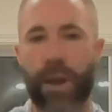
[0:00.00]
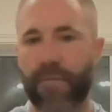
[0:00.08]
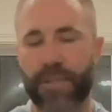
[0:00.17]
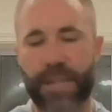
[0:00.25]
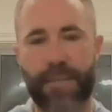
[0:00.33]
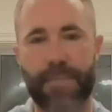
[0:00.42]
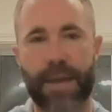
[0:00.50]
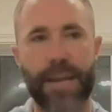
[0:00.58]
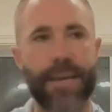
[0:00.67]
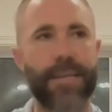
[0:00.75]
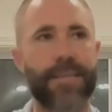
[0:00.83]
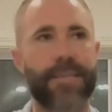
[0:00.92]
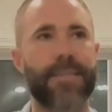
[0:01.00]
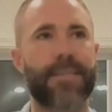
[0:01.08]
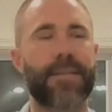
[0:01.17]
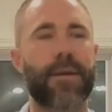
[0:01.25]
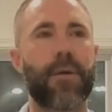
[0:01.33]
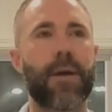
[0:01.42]
whatever team that is. And
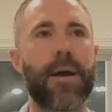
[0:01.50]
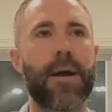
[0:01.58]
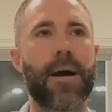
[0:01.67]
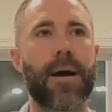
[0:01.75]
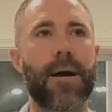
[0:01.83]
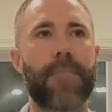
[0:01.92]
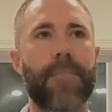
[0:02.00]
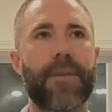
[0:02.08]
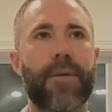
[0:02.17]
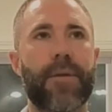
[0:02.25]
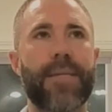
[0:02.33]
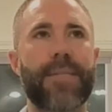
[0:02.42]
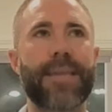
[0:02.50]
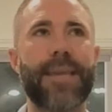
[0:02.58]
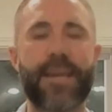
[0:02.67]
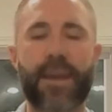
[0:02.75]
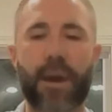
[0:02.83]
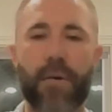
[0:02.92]
so, his
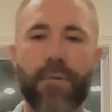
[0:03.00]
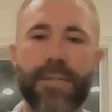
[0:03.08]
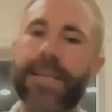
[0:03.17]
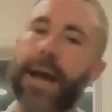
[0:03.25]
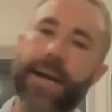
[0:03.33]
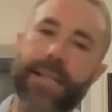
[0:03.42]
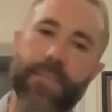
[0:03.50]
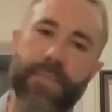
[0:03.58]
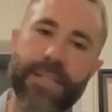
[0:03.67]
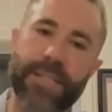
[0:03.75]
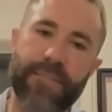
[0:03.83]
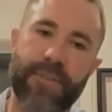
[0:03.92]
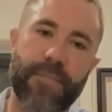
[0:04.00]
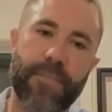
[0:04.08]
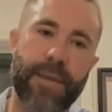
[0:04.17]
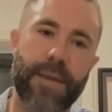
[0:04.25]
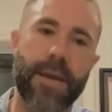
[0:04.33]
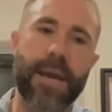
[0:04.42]
ego did not get the best of
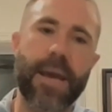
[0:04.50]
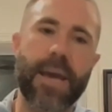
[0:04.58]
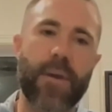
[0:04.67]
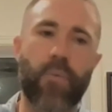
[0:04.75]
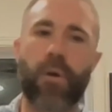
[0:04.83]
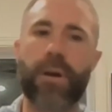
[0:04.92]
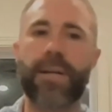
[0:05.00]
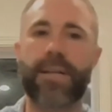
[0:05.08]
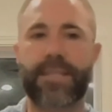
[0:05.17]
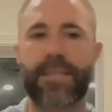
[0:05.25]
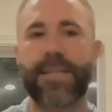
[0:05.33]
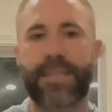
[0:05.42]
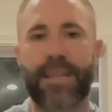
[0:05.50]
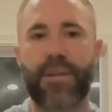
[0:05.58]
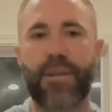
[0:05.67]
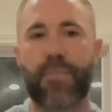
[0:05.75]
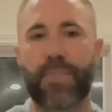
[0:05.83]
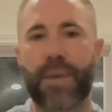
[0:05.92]
him. He wanted to
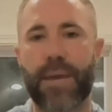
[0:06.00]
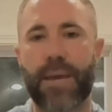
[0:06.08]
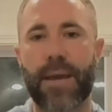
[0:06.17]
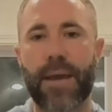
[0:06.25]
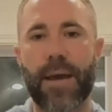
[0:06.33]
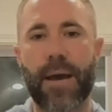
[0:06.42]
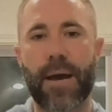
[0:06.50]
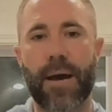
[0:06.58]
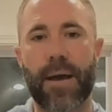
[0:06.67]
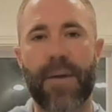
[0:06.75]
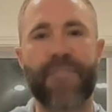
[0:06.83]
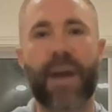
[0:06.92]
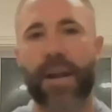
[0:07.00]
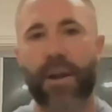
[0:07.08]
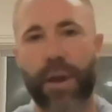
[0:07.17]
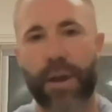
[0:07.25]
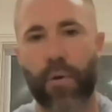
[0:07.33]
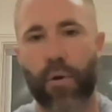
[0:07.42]
continue to be, if not a
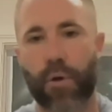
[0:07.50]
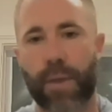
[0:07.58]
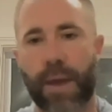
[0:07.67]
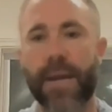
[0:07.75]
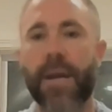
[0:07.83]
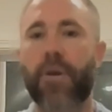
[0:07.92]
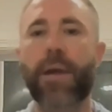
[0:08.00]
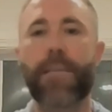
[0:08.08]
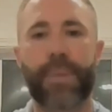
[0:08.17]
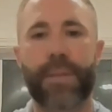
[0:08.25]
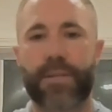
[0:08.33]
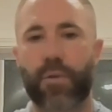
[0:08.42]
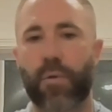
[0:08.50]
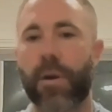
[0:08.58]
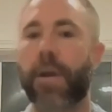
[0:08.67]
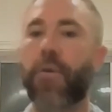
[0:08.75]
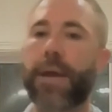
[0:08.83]
great quarterback, a great mentor and